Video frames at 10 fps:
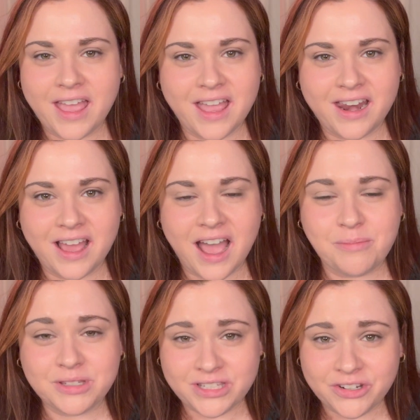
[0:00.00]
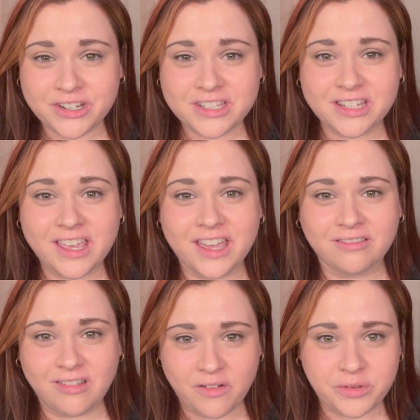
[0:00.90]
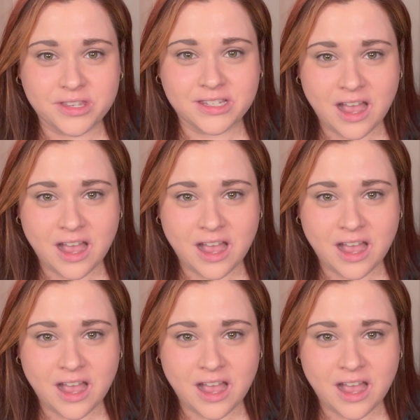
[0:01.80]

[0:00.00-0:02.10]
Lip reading: And I'm seriously in love with this